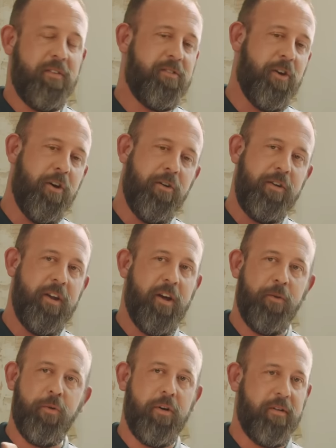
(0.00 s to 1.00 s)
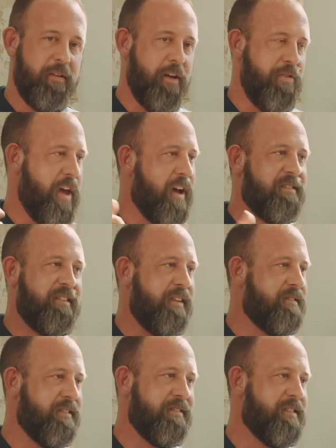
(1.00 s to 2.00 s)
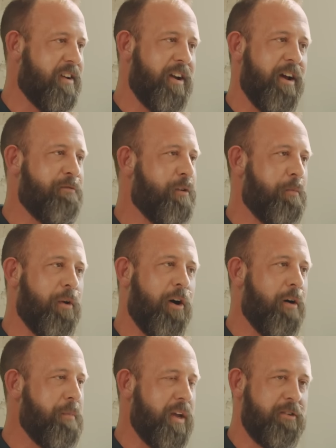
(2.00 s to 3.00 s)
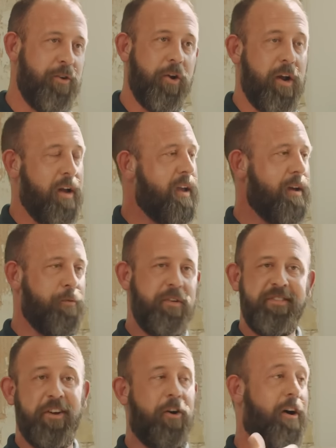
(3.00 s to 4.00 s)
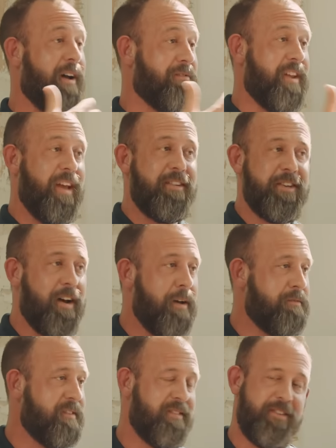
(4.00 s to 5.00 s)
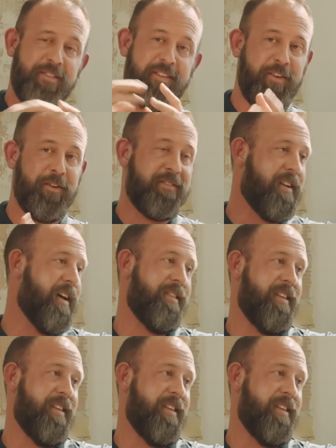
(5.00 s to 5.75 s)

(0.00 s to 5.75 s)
so, we're in that season, Sunday Night Football, made $2,000. Again, we still all have day jobs. This is just a little side